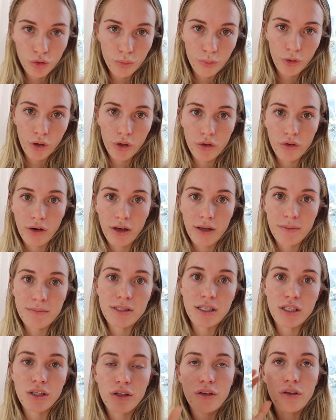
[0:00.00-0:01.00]
the programs
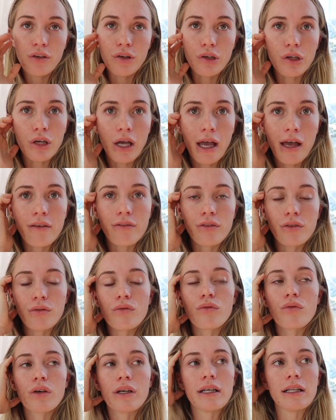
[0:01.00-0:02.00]
and you haven't
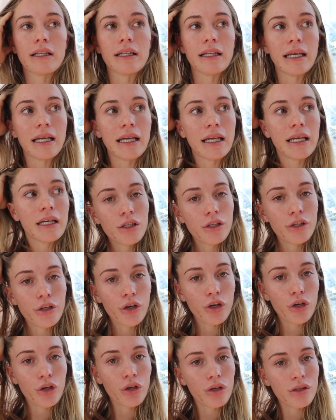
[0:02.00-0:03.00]
really, you
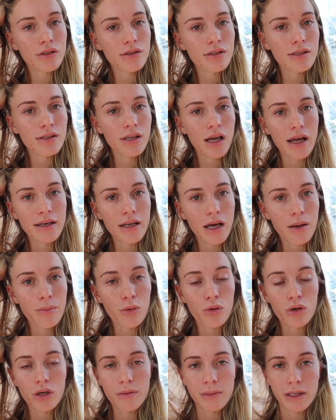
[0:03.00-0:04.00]
know, signed up or
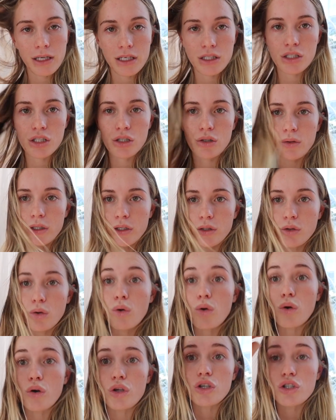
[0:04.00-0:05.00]
committed to it,
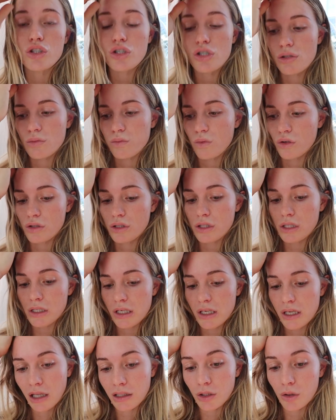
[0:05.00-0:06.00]
or you just
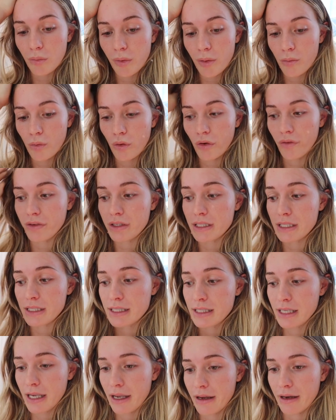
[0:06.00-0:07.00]
wanted a little bit more of a
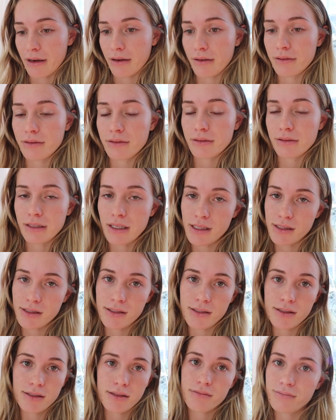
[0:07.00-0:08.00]
discount,
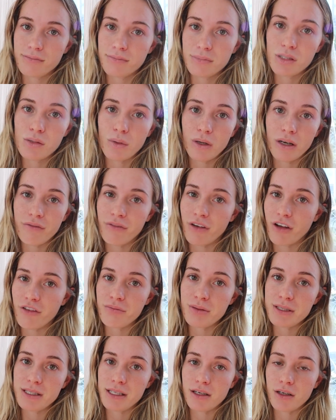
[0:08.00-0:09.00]
it's
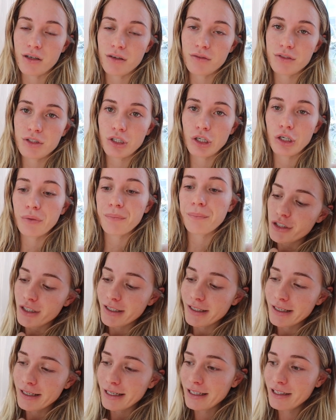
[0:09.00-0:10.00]
25% off. So check
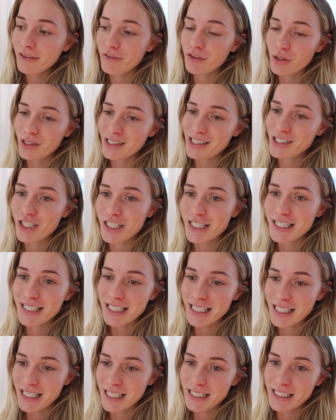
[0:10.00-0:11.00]
it out if you're
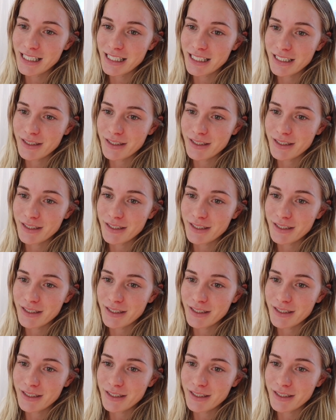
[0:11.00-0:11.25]
interested.